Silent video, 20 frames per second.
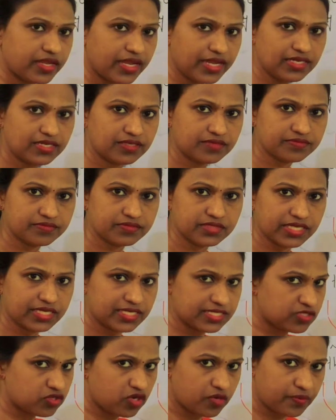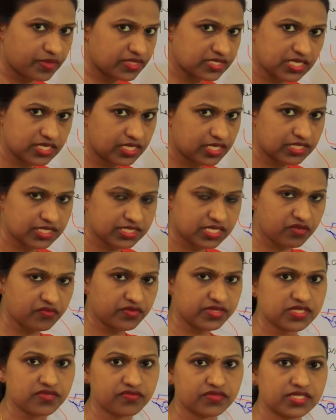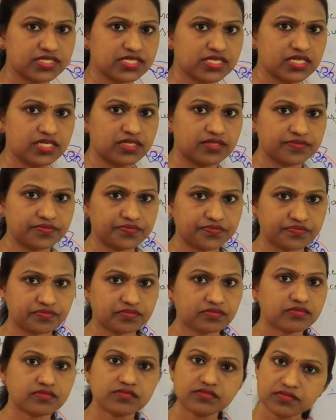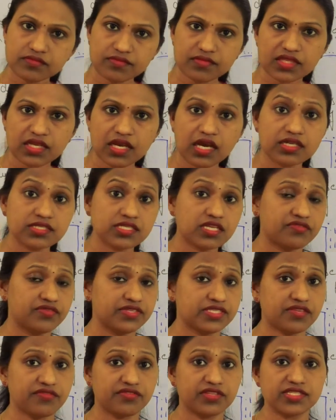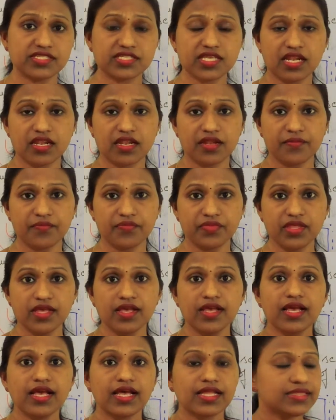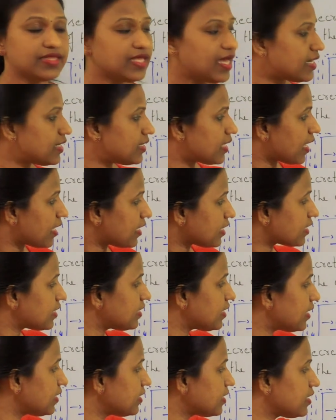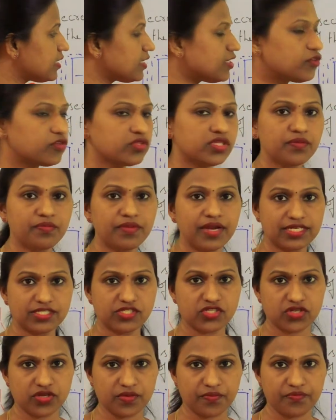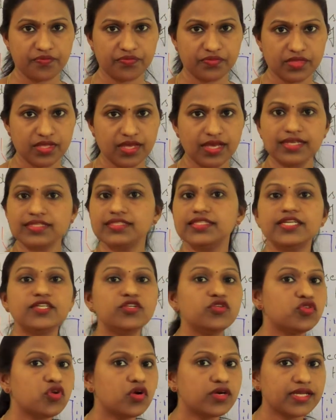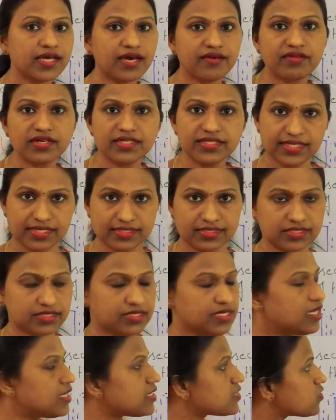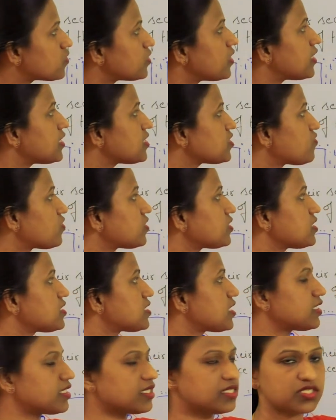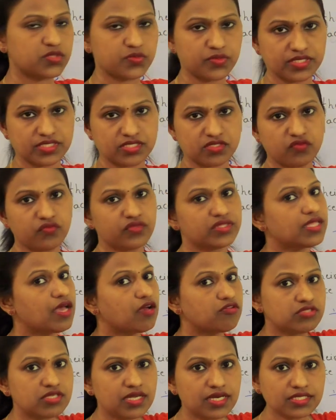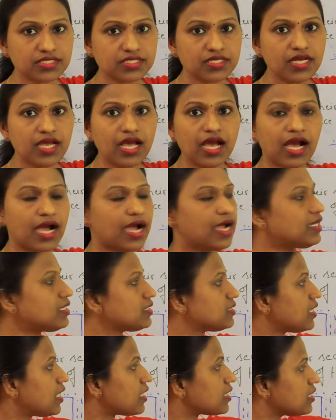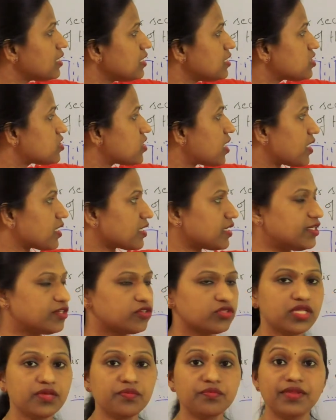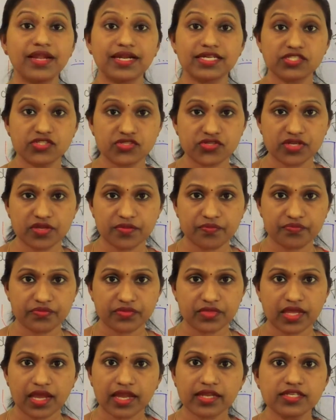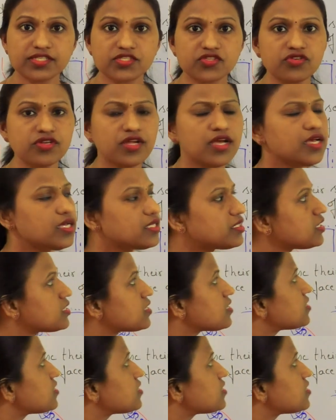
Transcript: right? It is not present on the surface of the skin or surface of the cell. They are directly entering into the bloodstream. They do not have a duct. So that is what this sentence means, without duct and they are released directly into the bloodstream. Understood? This